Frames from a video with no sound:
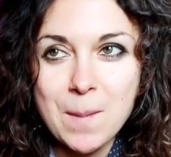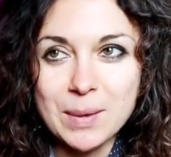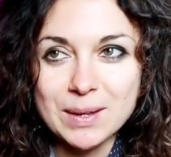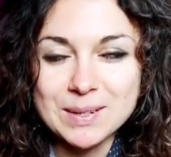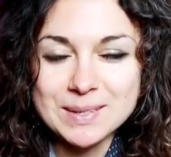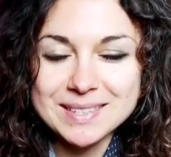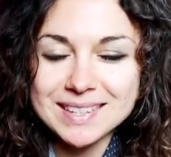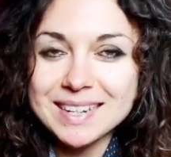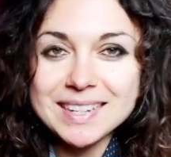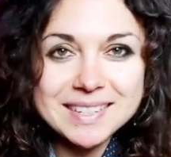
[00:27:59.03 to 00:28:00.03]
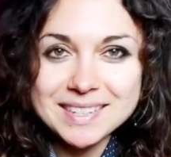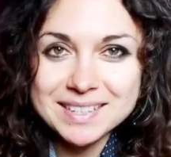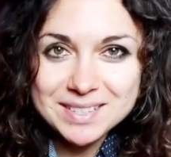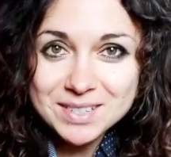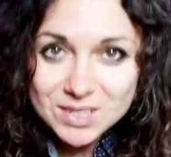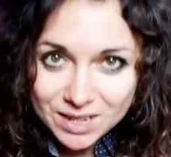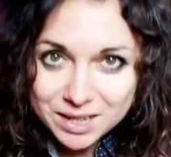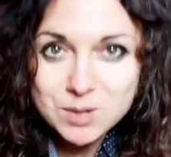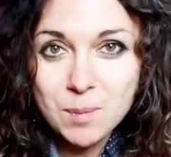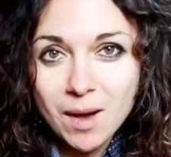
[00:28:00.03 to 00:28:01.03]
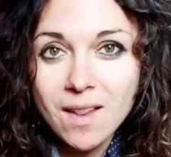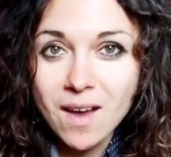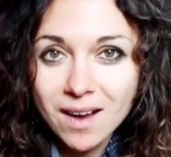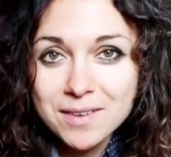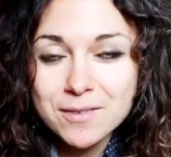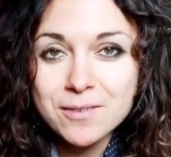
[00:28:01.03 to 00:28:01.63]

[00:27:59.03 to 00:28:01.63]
because it changed my life.